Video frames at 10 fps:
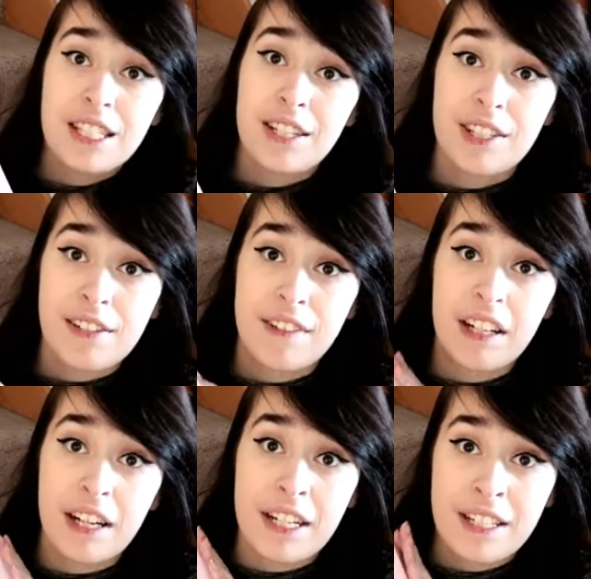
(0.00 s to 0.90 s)
sounds like a
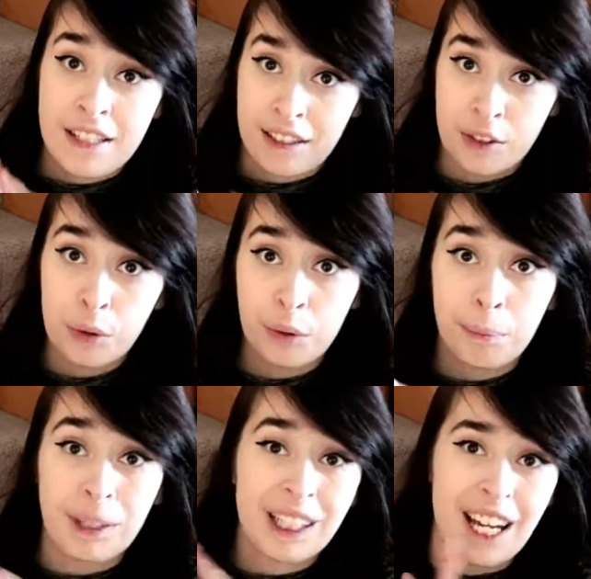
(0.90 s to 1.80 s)
very cool book.